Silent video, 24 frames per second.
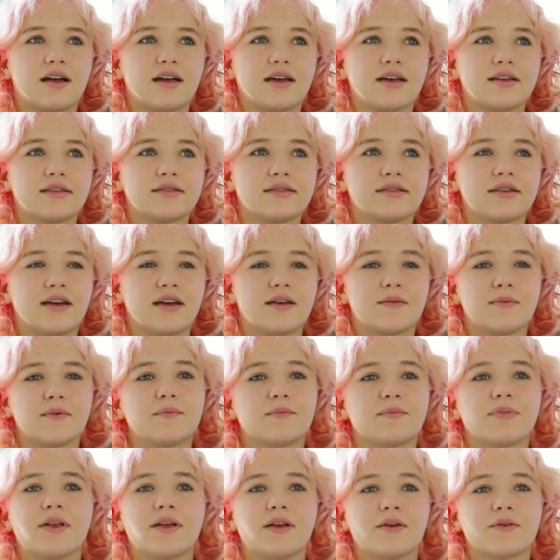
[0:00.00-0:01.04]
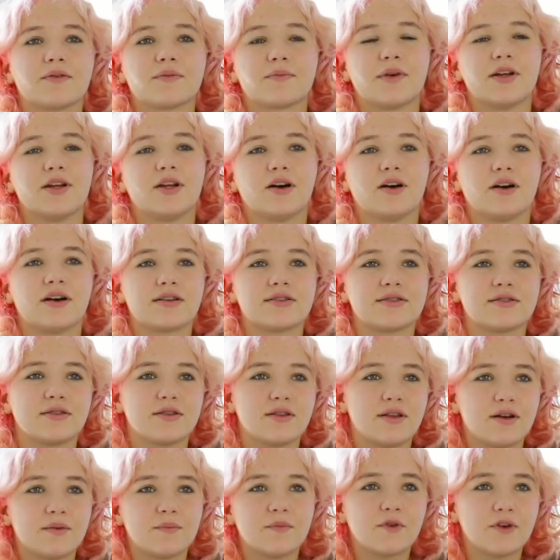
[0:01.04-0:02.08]
I guess I've been playing with my dogs a
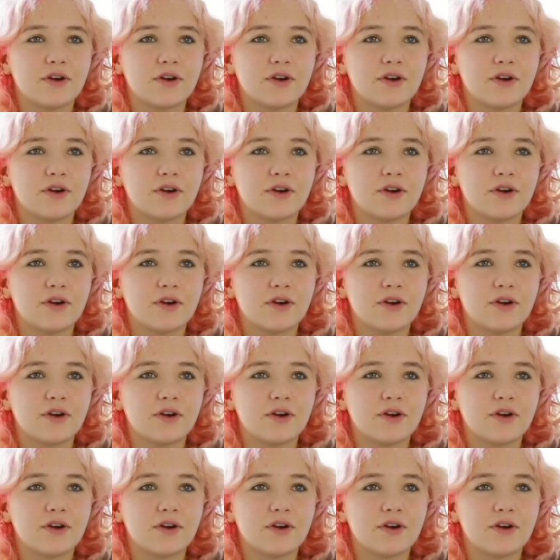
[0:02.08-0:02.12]
lot